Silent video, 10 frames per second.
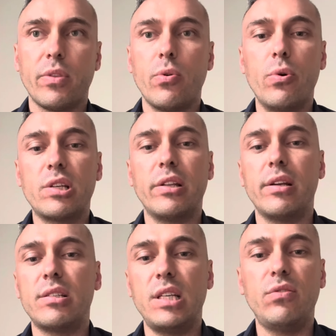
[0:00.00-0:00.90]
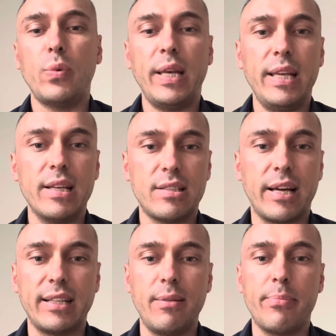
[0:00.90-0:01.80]
or he's going to receive 20 years
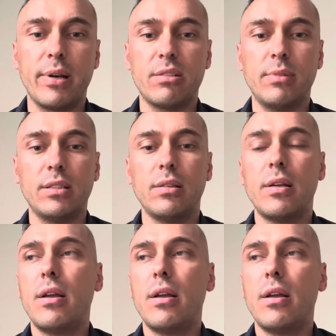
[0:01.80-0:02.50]
direct imprisonment.